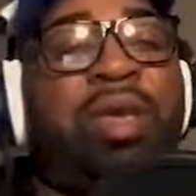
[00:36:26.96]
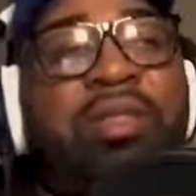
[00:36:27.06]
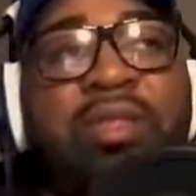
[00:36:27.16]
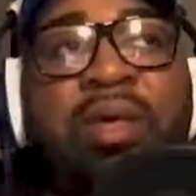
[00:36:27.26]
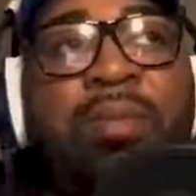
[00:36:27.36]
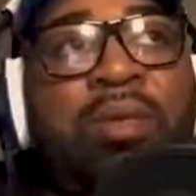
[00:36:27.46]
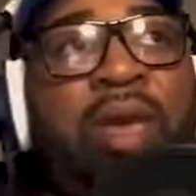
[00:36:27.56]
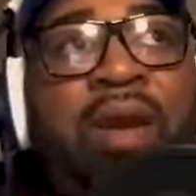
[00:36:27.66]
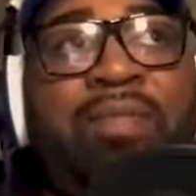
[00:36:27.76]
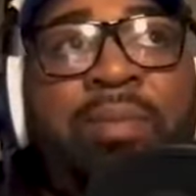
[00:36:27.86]
to them and you
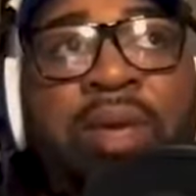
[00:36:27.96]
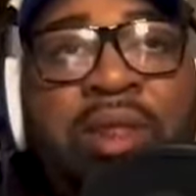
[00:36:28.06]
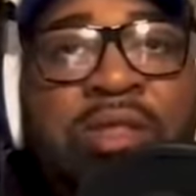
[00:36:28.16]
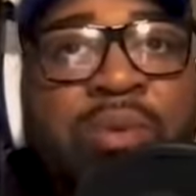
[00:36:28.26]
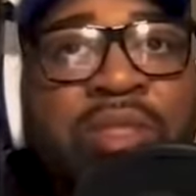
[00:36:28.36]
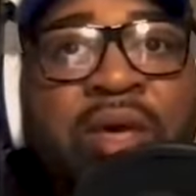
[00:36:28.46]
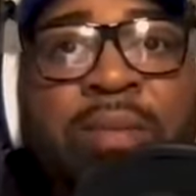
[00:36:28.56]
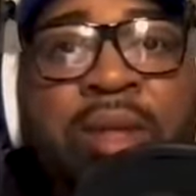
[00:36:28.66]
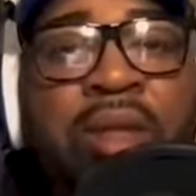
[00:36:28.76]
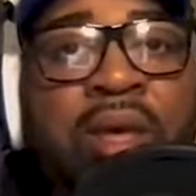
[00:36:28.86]
have the meetings with
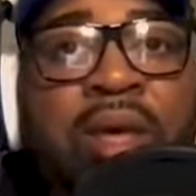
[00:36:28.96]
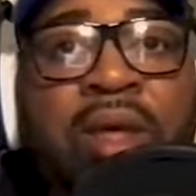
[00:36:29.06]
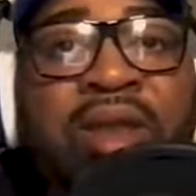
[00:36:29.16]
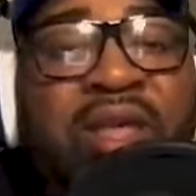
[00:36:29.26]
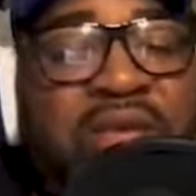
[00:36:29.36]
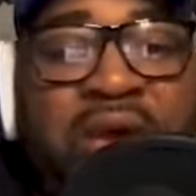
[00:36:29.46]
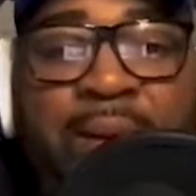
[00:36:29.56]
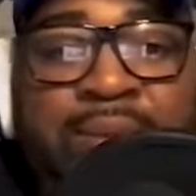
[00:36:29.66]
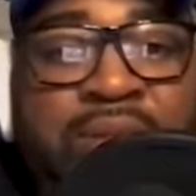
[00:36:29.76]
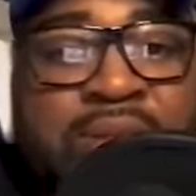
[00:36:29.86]
them and nothing
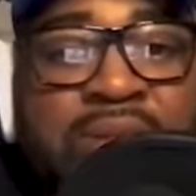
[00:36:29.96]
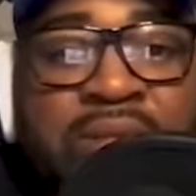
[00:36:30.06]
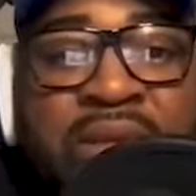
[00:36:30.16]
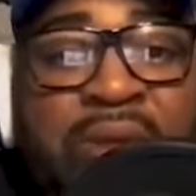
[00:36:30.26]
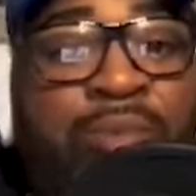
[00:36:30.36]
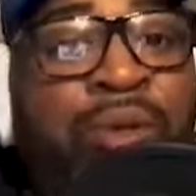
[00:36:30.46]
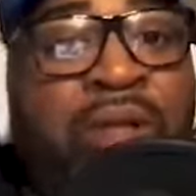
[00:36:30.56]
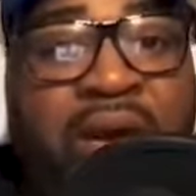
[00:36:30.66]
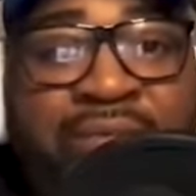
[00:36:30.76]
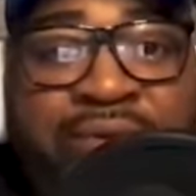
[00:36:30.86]
happens. They don't really
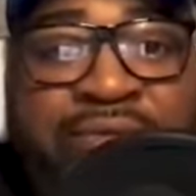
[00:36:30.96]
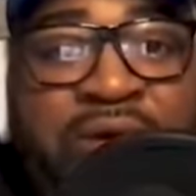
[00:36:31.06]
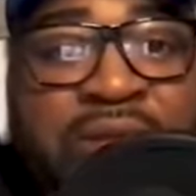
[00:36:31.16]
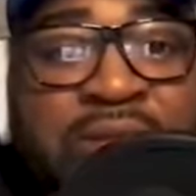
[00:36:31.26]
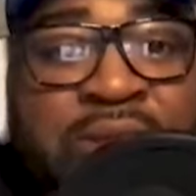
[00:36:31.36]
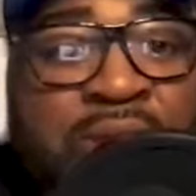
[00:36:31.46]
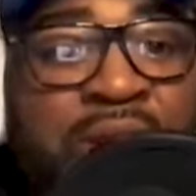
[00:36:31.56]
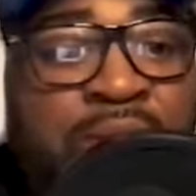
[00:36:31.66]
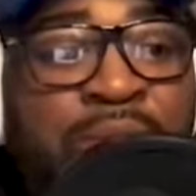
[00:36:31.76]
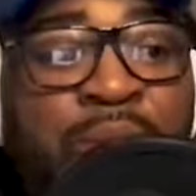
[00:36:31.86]
have the funds or
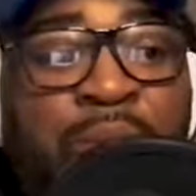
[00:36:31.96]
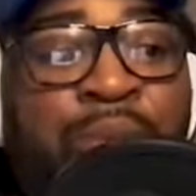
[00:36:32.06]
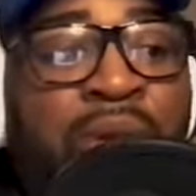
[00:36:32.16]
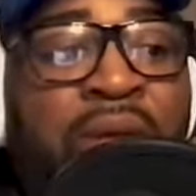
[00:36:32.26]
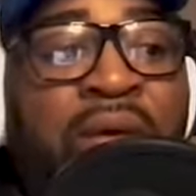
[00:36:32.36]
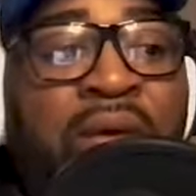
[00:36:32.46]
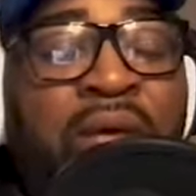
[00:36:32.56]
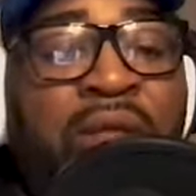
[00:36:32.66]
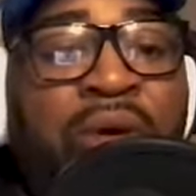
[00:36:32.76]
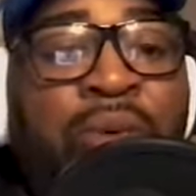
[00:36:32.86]
they don't really,
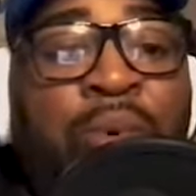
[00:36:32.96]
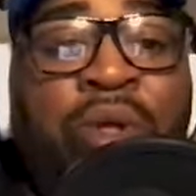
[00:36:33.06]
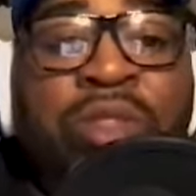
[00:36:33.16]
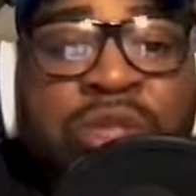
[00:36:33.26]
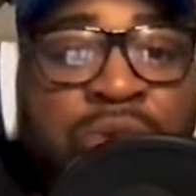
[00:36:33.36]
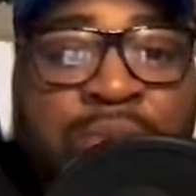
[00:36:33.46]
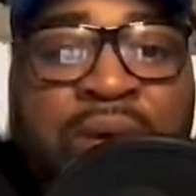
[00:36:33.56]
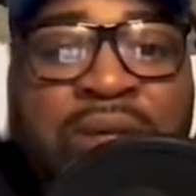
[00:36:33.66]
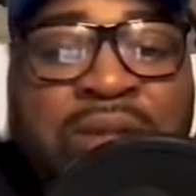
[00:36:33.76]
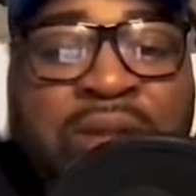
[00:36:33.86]
want to
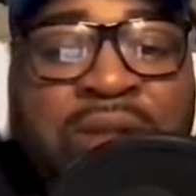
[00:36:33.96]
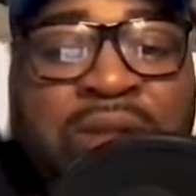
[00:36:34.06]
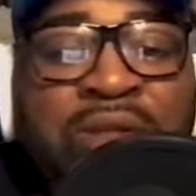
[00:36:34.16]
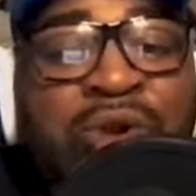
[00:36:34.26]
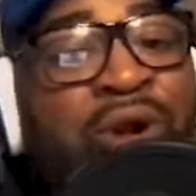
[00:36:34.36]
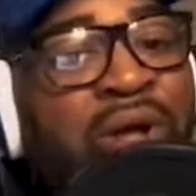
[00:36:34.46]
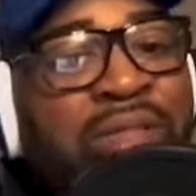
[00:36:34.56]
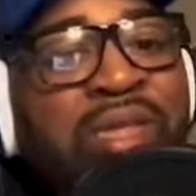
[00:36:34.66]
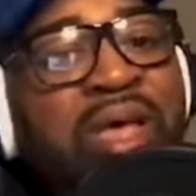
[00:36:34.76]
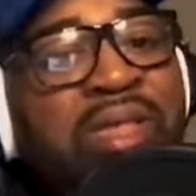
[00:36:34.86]
because you're
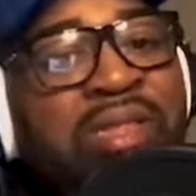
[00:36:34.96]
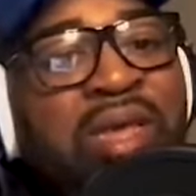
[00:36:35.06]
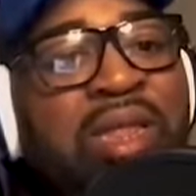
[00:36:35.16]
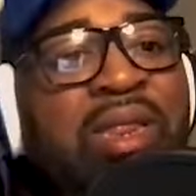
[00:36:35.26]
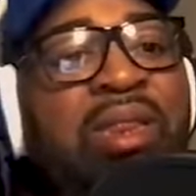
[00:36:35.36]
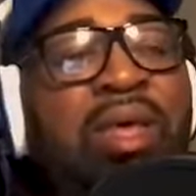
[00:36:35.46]
untested and,